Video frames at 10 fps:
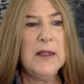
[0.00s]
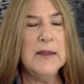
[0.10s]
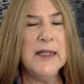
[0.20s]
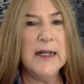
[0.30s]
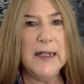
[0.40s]

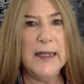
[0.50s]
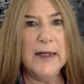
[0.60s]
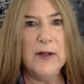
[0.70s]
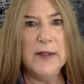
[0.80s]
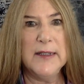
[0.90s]
that I
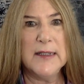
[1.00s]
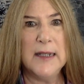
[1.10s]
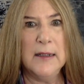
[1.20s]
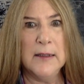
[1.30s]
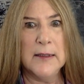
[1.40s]
had all these
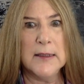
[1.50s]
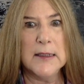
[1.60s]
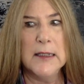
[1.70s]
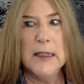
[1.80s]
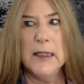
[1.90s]

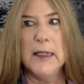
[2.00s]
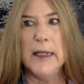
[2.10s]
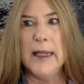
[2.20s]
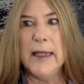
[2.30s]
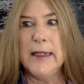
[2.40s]
talents
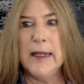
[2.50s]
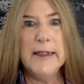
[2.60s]
and